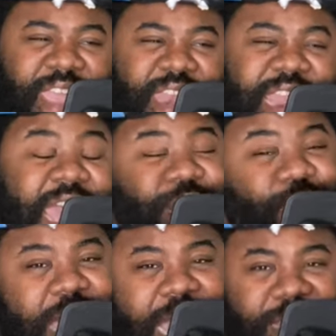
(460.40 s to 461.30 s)
Now
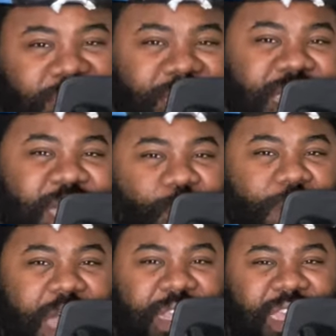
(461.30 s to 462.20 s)
you guys are seeing
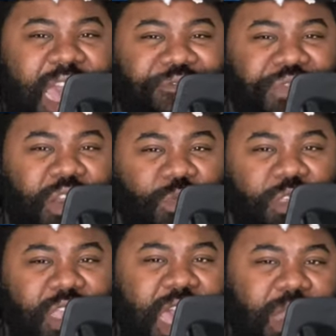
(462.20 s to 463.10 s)
why Scott Fitter
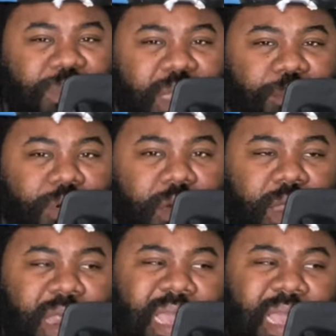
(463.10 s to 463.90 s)
was kind of being brought in.